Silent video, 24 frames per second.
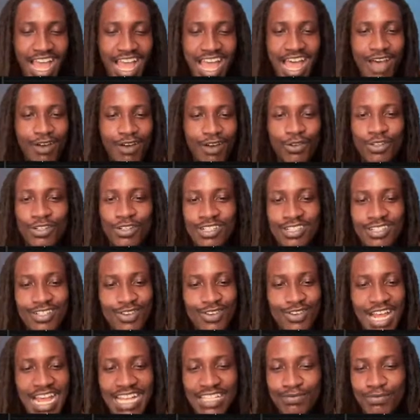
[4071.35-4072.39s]
I would
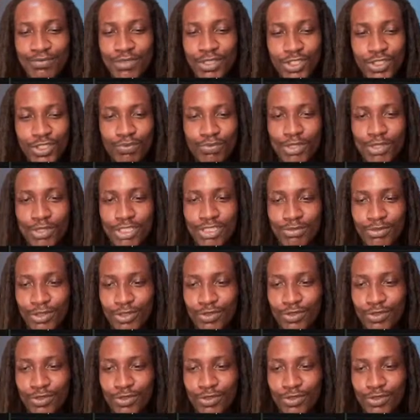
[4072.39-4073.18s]
try as much as possible